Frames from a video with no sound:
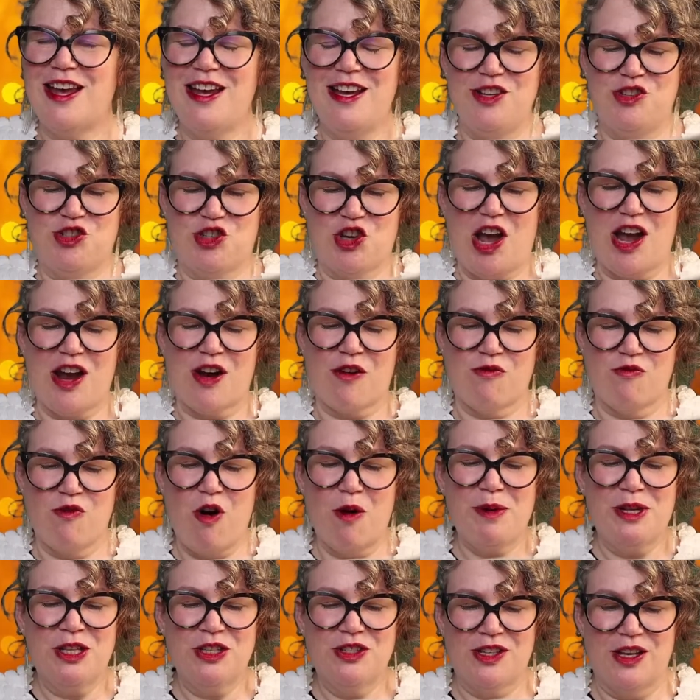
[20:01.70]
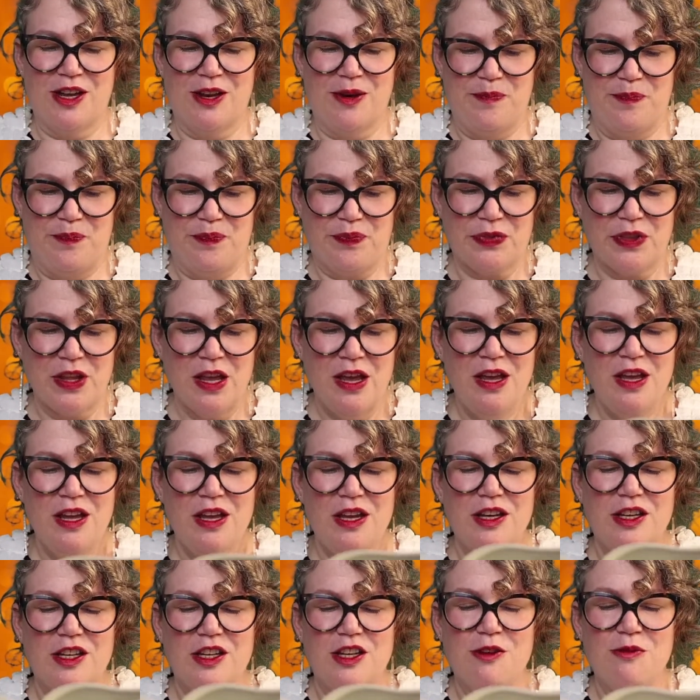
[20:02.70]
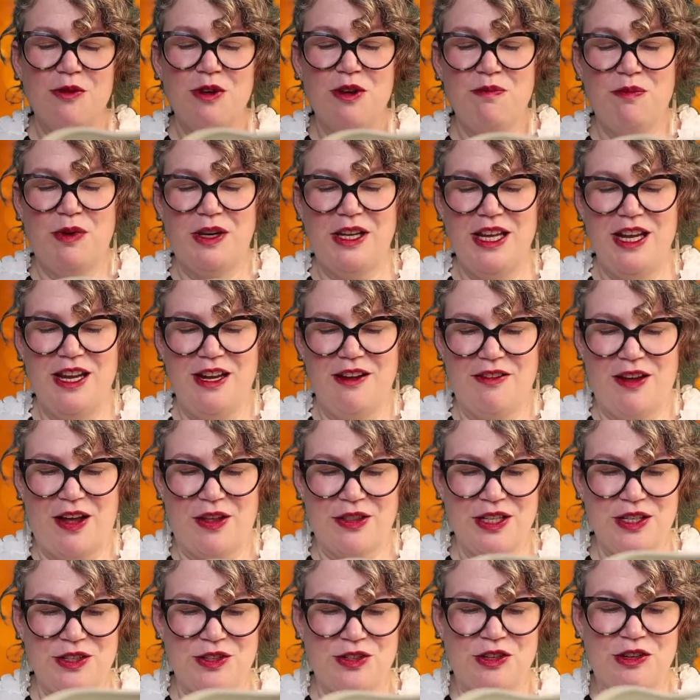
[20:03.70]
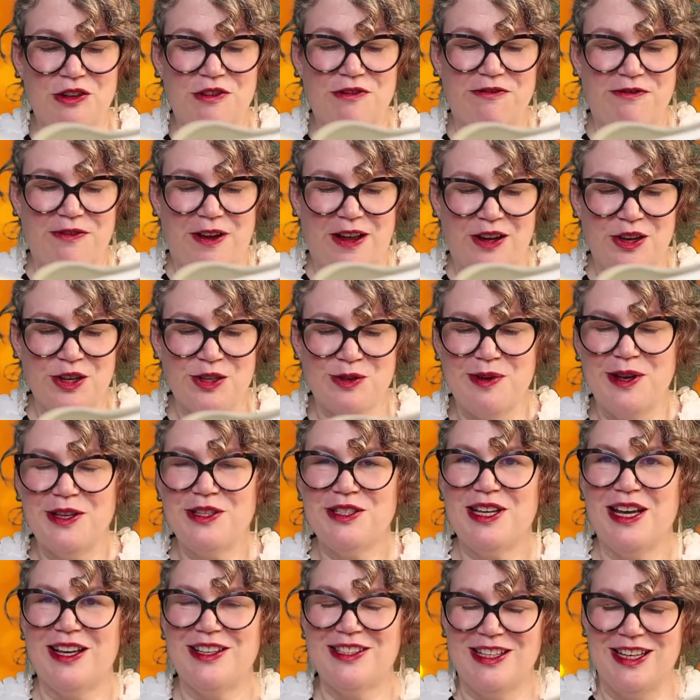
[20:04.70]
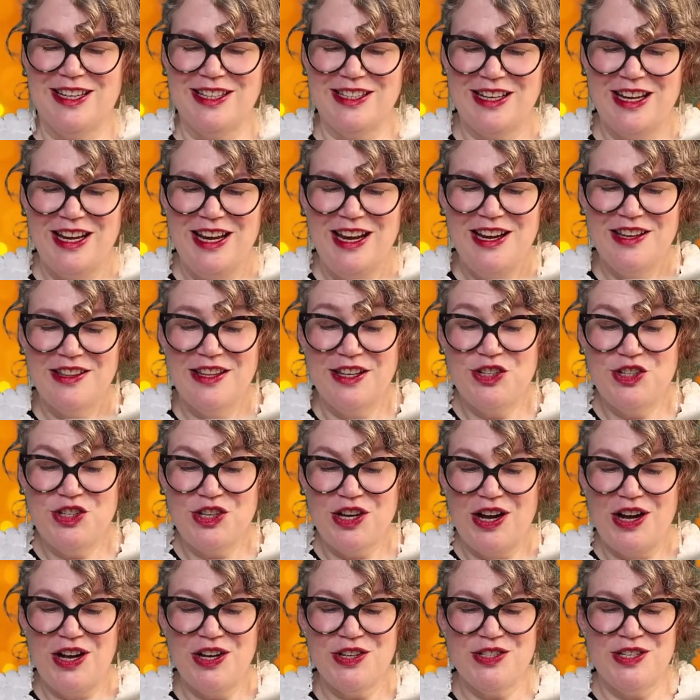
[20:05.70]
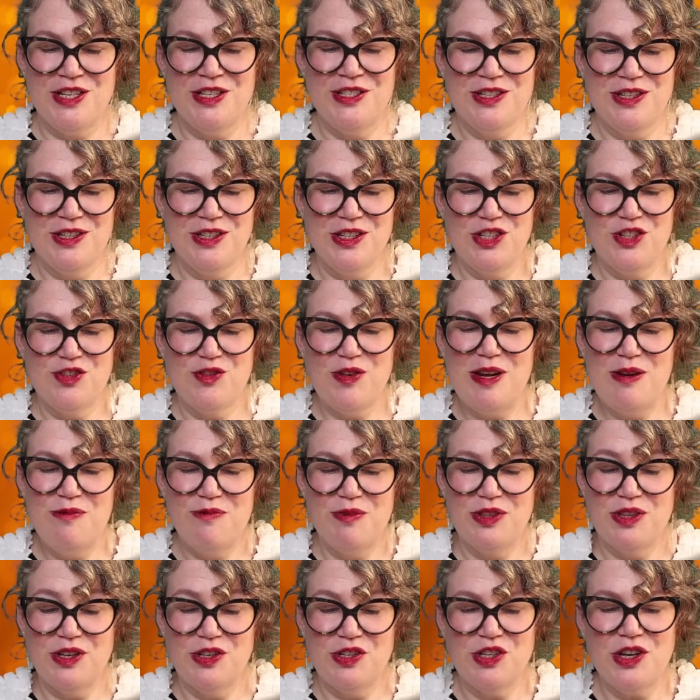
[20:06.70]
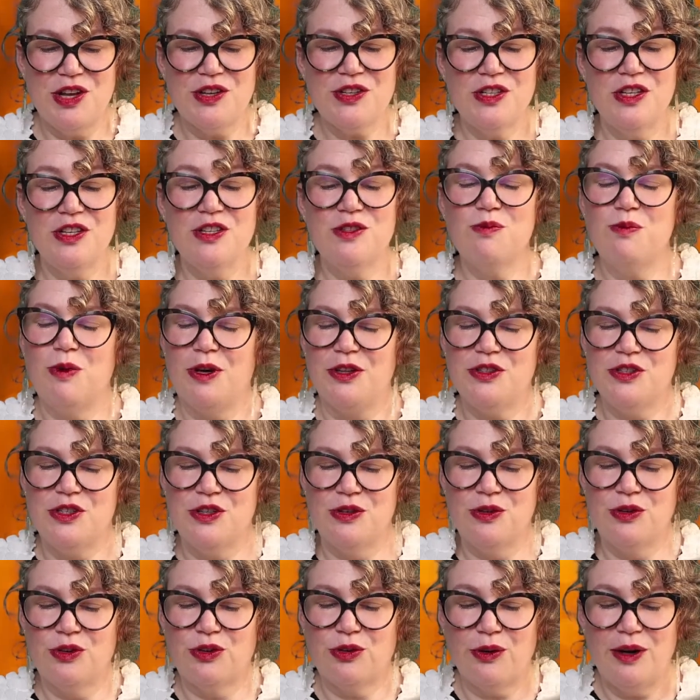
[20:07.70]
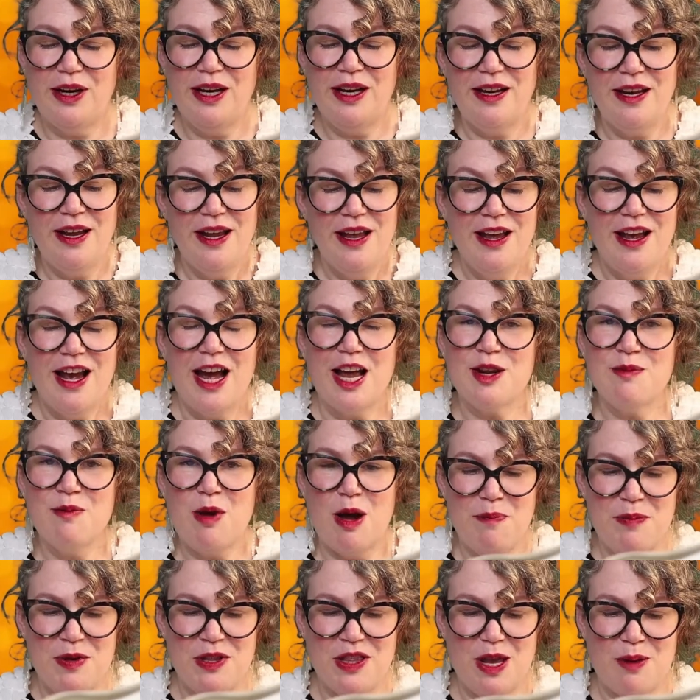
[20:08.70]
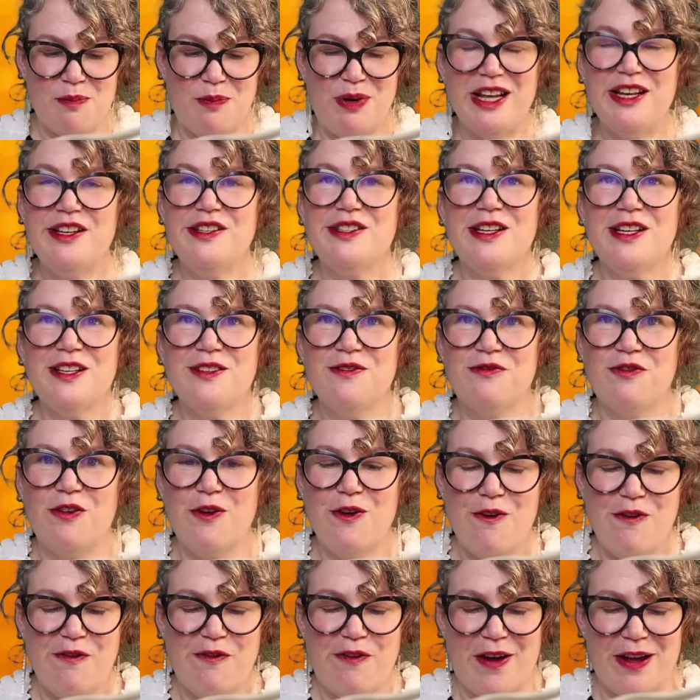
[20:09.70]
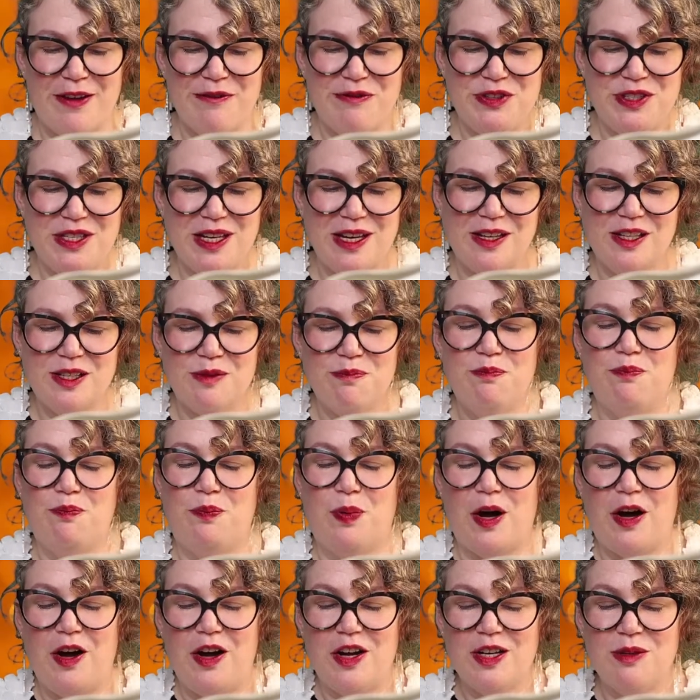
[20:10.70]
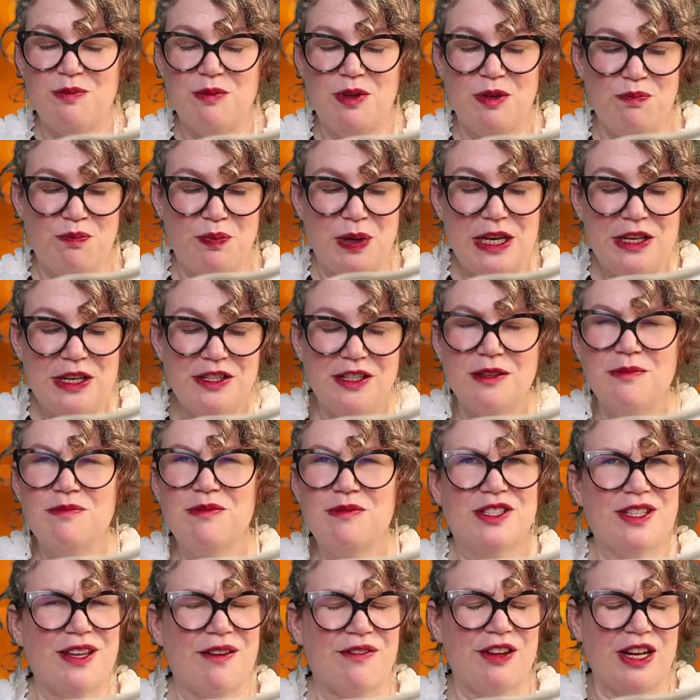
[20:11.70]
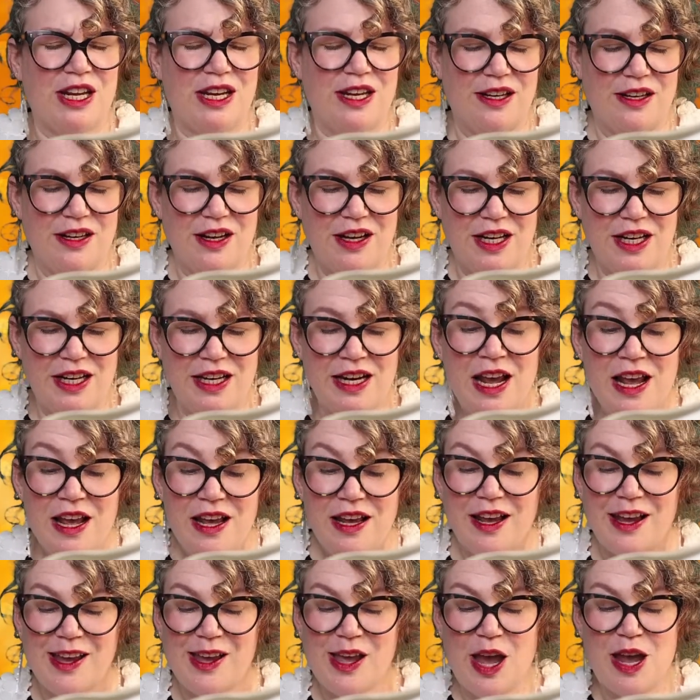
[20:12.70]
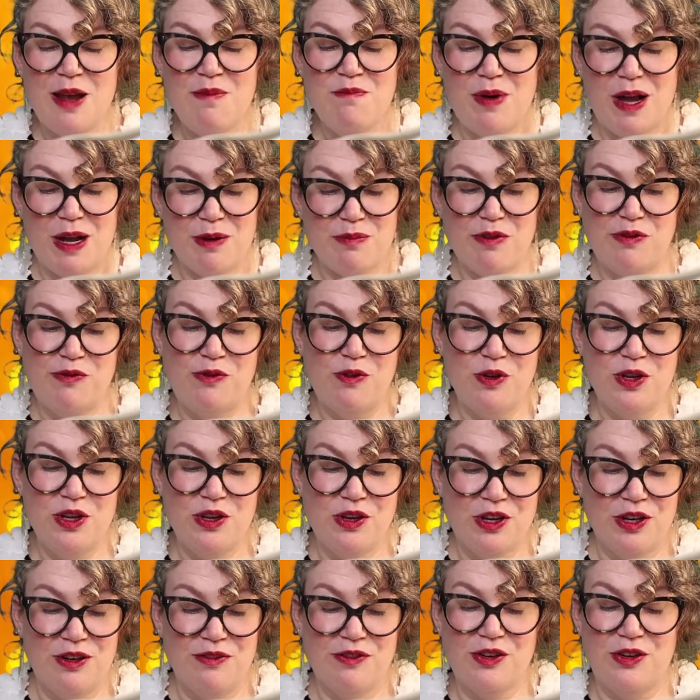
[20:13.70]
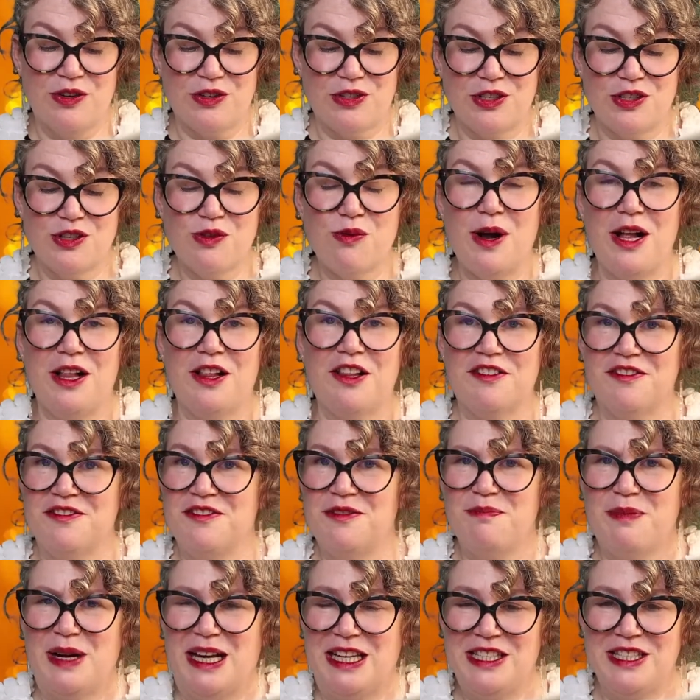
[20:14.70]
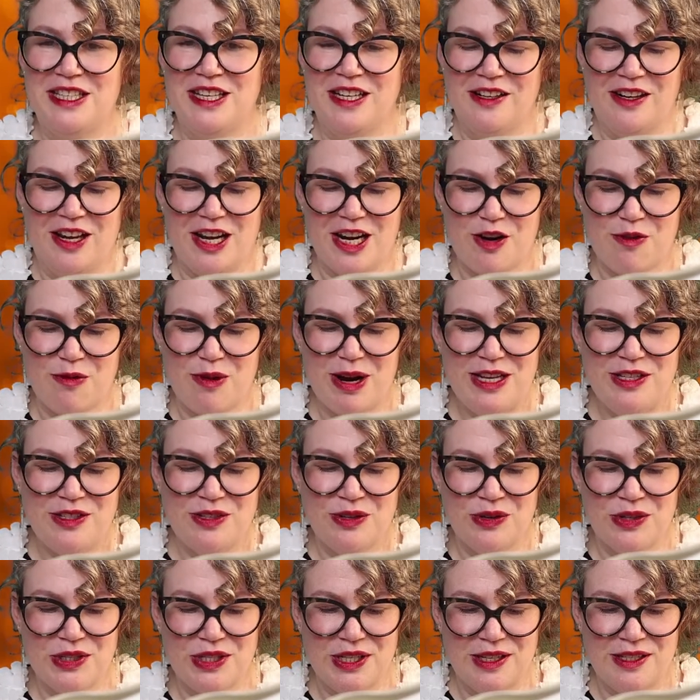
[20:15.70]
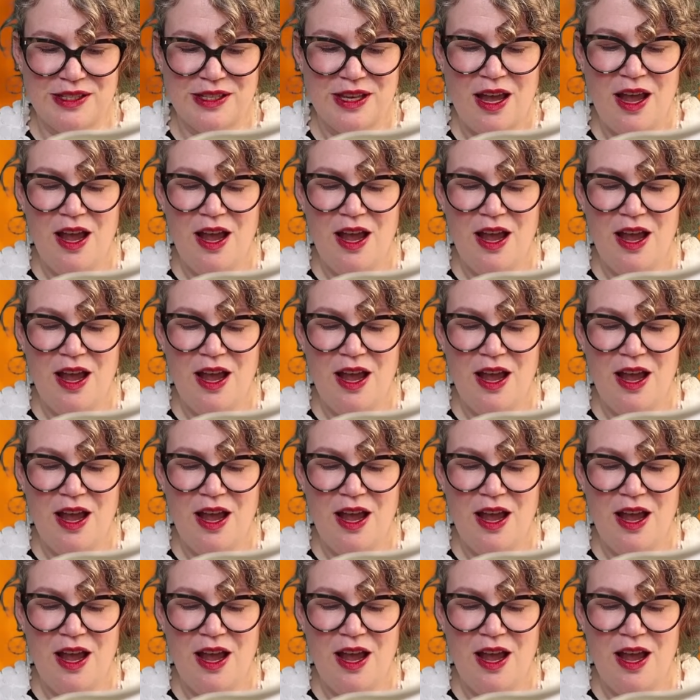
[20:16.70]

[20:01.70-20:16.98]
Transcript: Jack Robinson. You wouldn't believe how these two fellows went at it. They charged into the street with the shutters, 1, 2, 3, had 'em up in their places, 4, 5, 6, barred 'em and pinned 'em, 7, 8, 9, and came back before you could have got to 12, panting like racehorses.